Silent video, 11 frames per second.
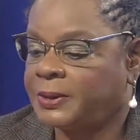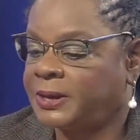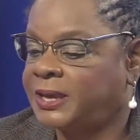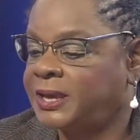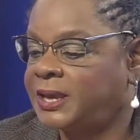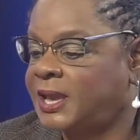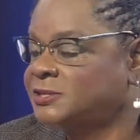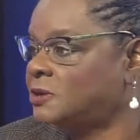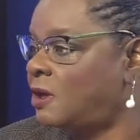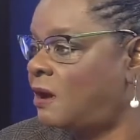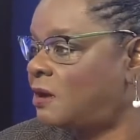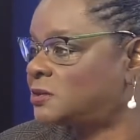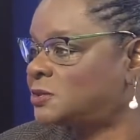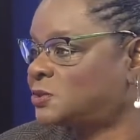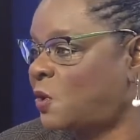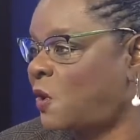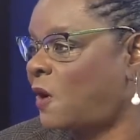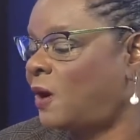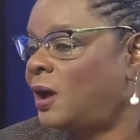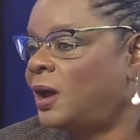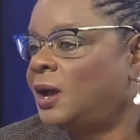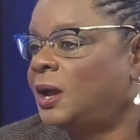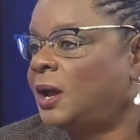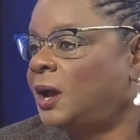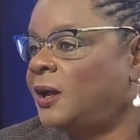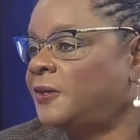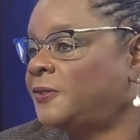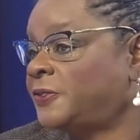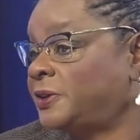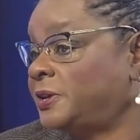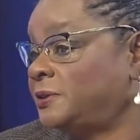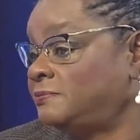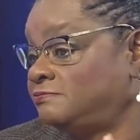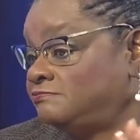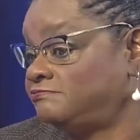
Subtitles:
He has long saw the